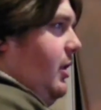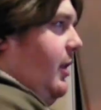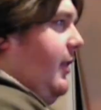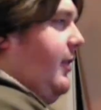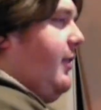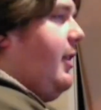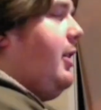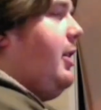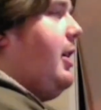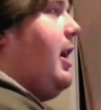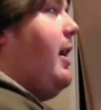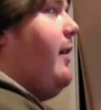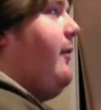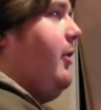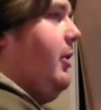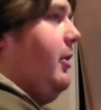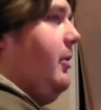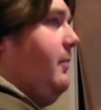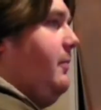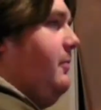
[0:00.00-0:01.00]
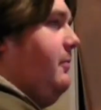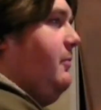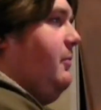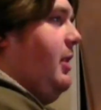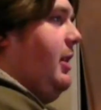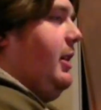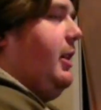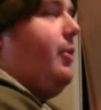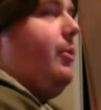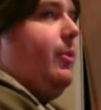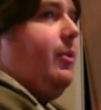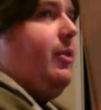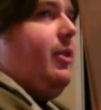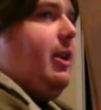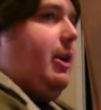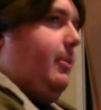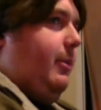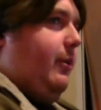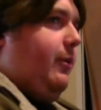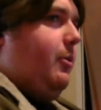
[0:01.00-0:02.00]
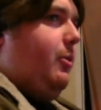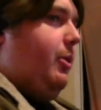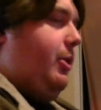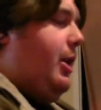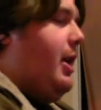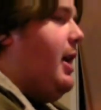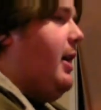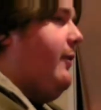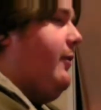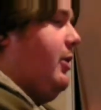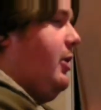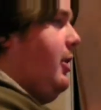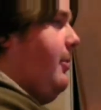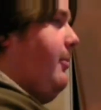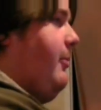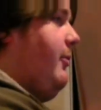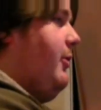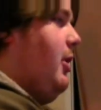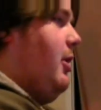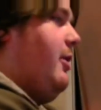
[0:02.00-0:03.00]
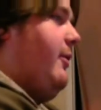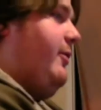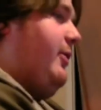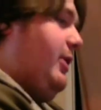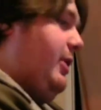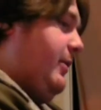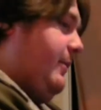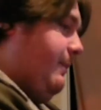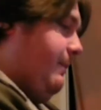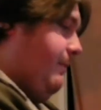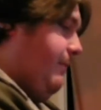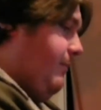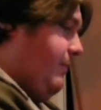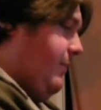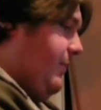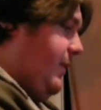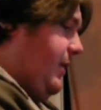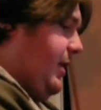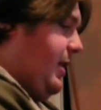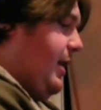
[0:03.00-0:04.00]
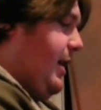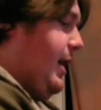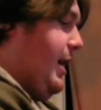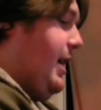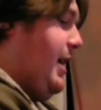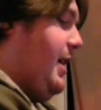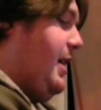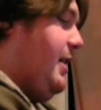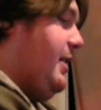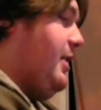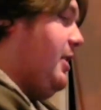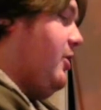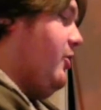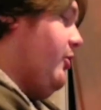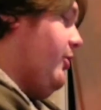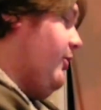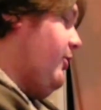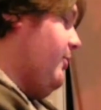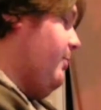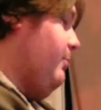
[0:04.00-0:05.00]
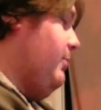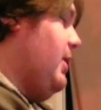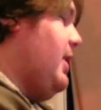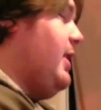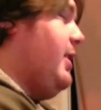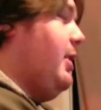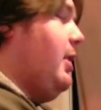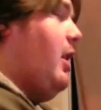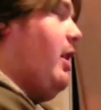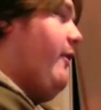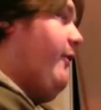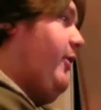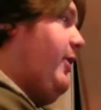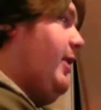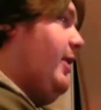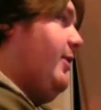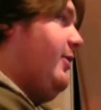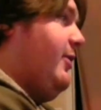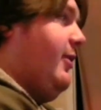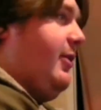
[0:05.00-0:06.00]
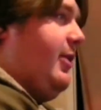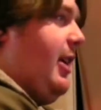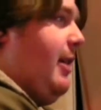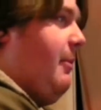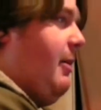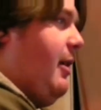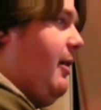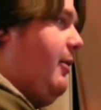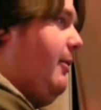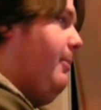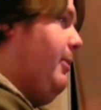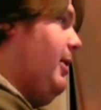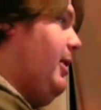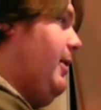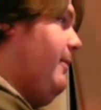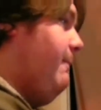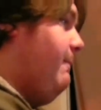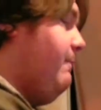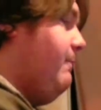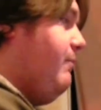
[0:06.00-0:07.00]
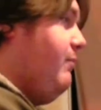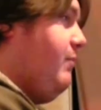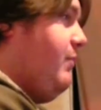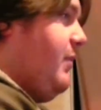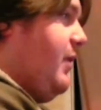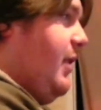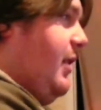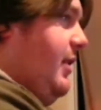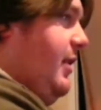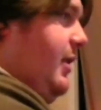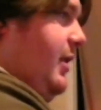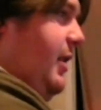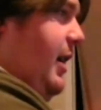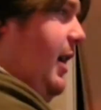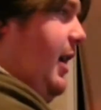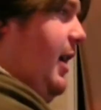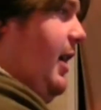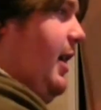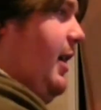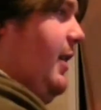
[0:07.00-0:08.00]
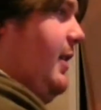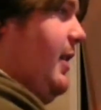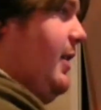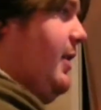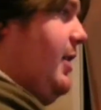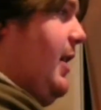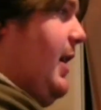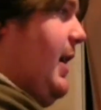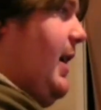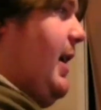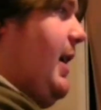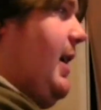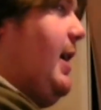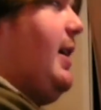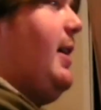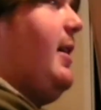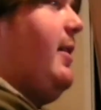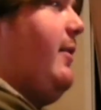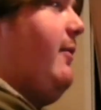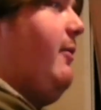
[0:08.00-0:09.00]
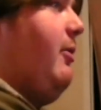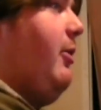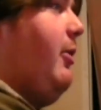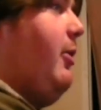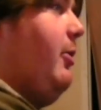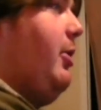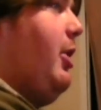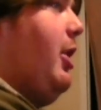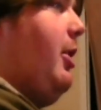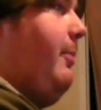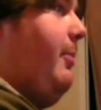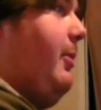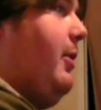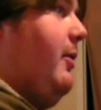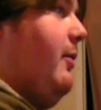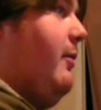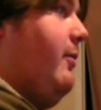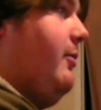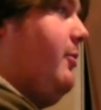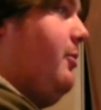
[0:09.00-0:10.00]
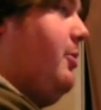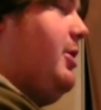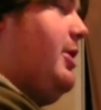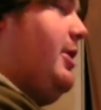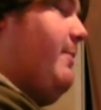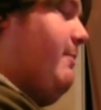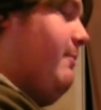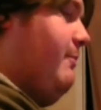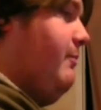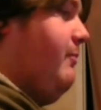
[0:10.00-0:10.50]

Let's say you have like I was saying before, you have a cup of coffee. And, it's black coffee, just came out of the pot. And then you have a little cup of cream.